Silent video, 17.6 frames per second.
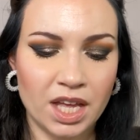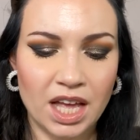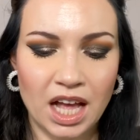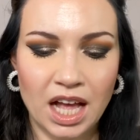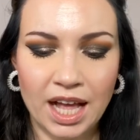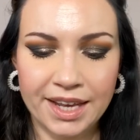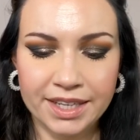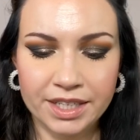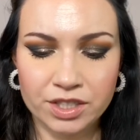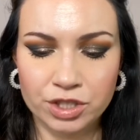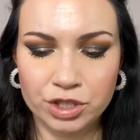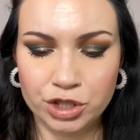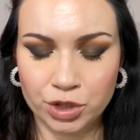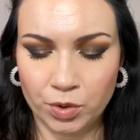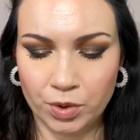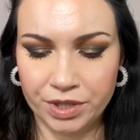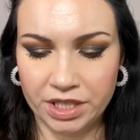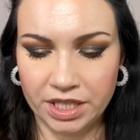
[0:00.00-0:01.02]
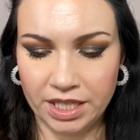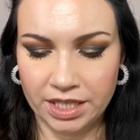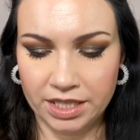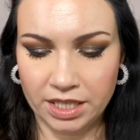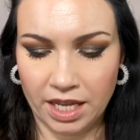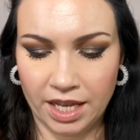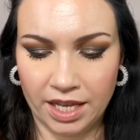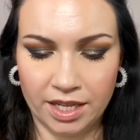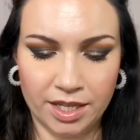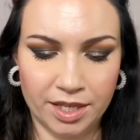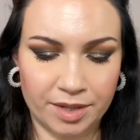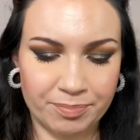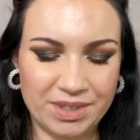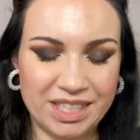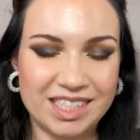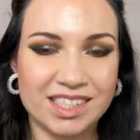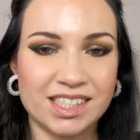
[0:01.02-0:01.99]
I enjoyed it.
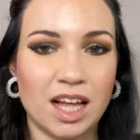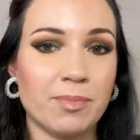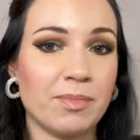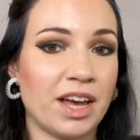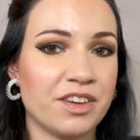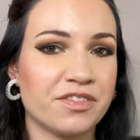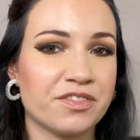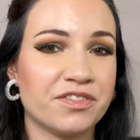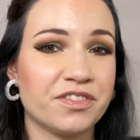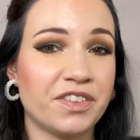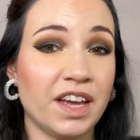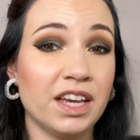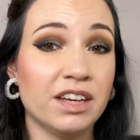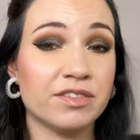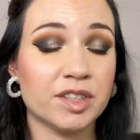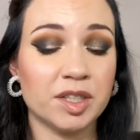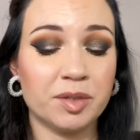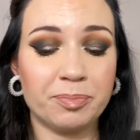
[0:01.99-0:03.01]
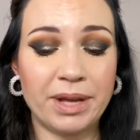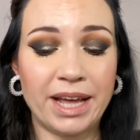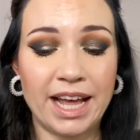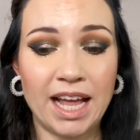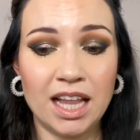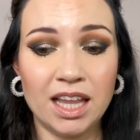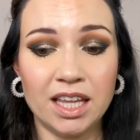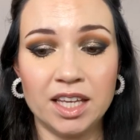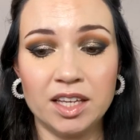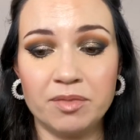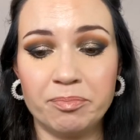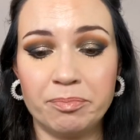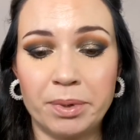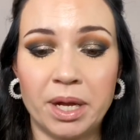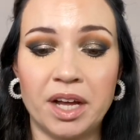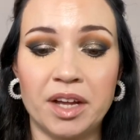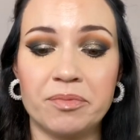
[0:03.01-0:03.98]
Um, it's not my favorite palette,
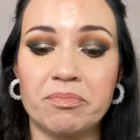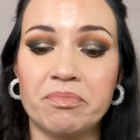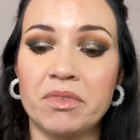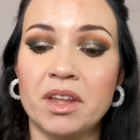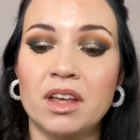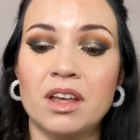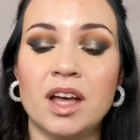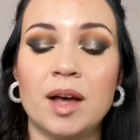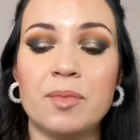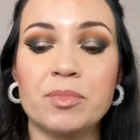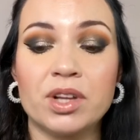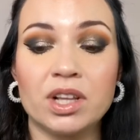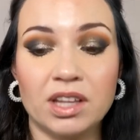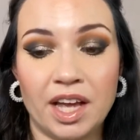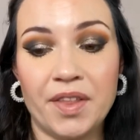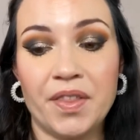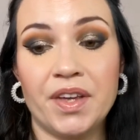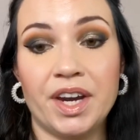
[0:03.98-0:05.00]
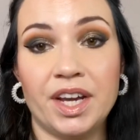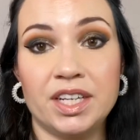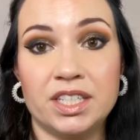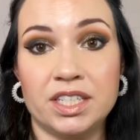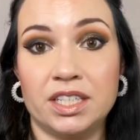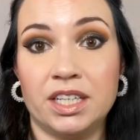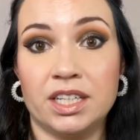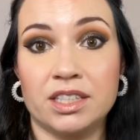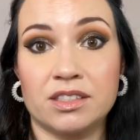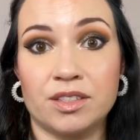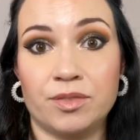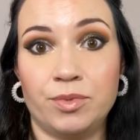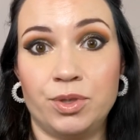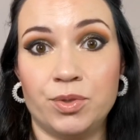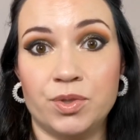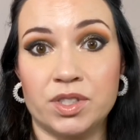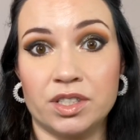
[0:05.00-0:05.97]
but I'm glad that I did get some
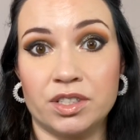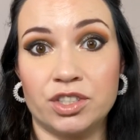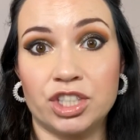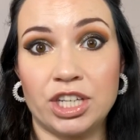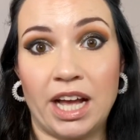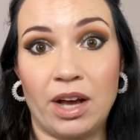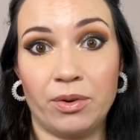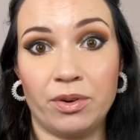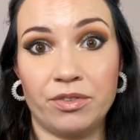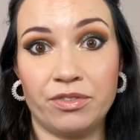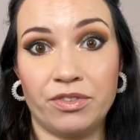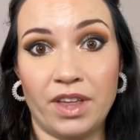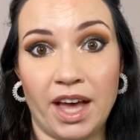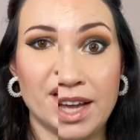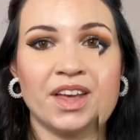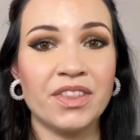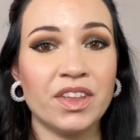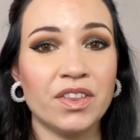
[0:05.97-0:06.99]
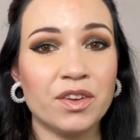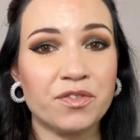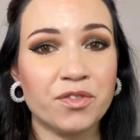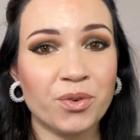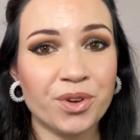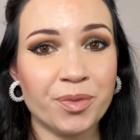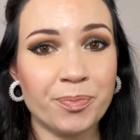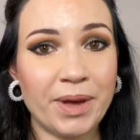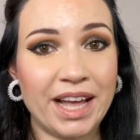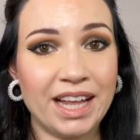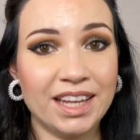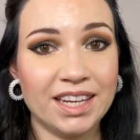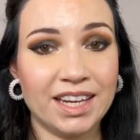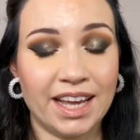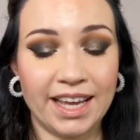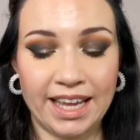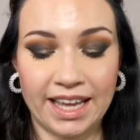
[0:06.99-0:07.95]
usage out of that. And the fourth
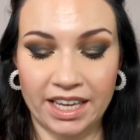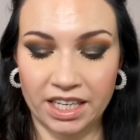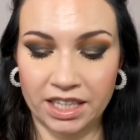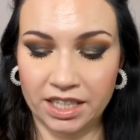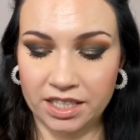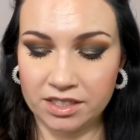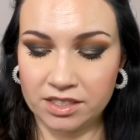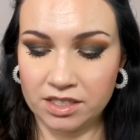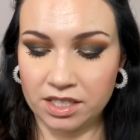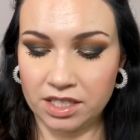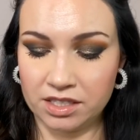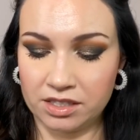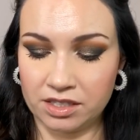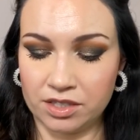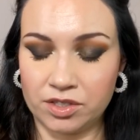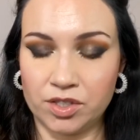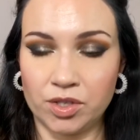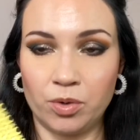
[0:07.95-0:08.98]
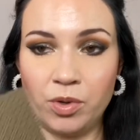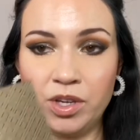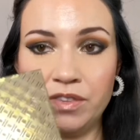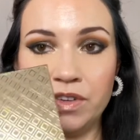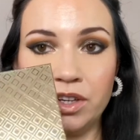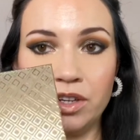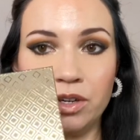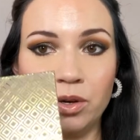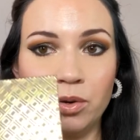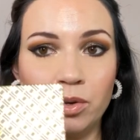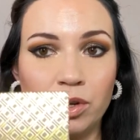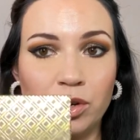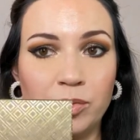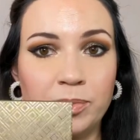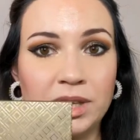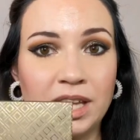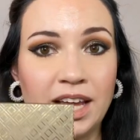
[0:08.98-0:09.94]
palette I had in this is the Zoeva
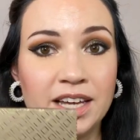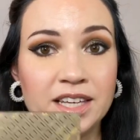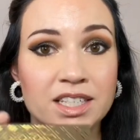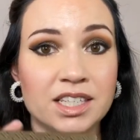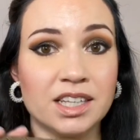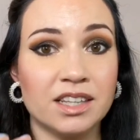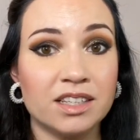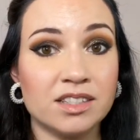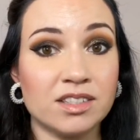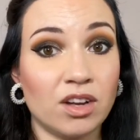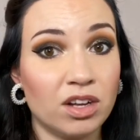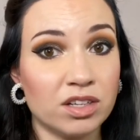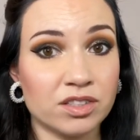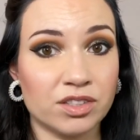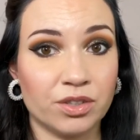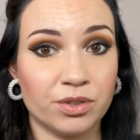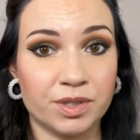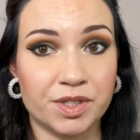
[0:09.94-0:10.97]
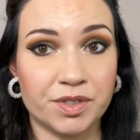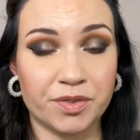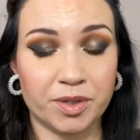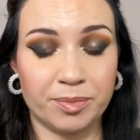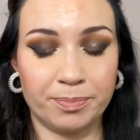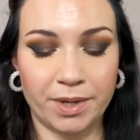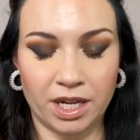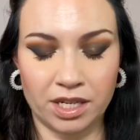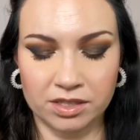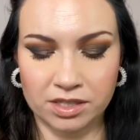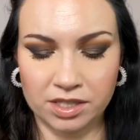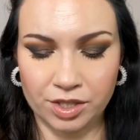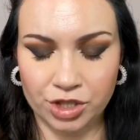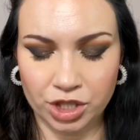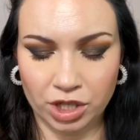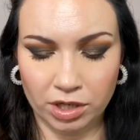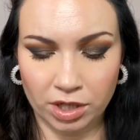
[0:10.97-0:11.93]
Cocoa Blend. This also is from
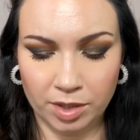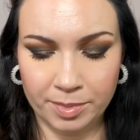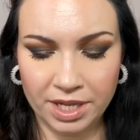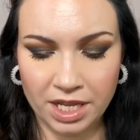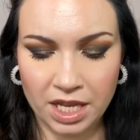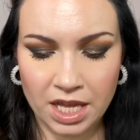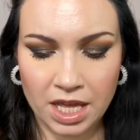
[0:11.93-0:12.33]
BoxyCharm.